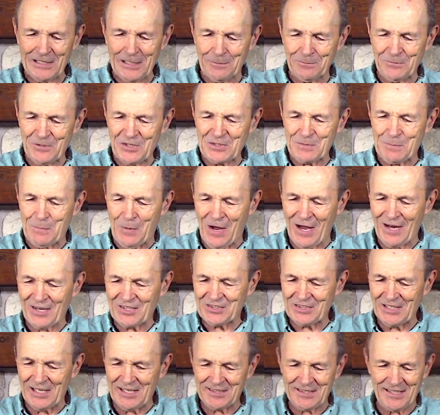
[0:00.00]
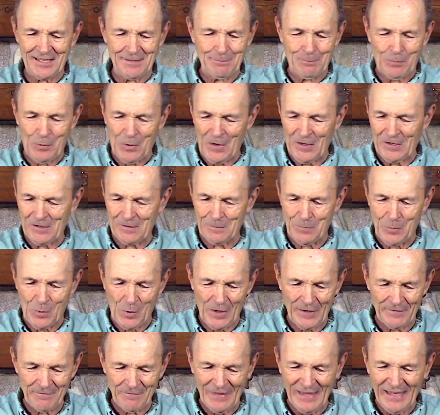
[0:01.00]
up this box, and I said, boy, oh
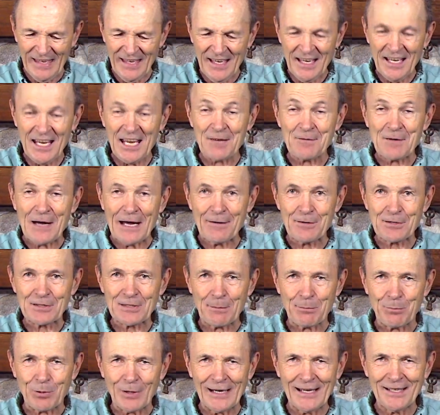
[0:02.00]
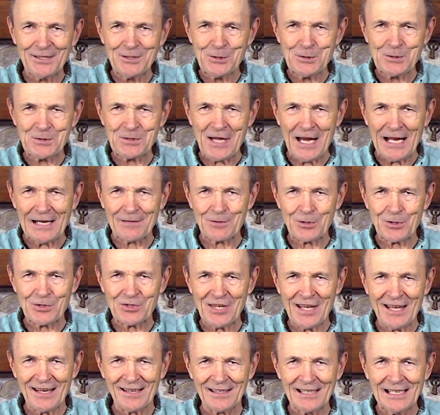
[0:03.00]
boy, if I was a brand new diver,
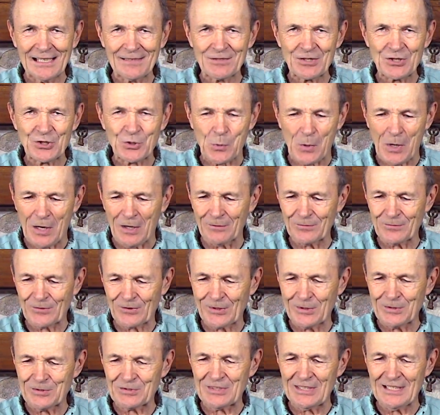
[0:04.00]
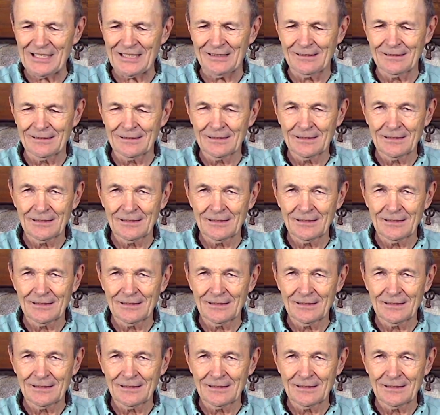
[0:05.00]
10, 11, 12, 13,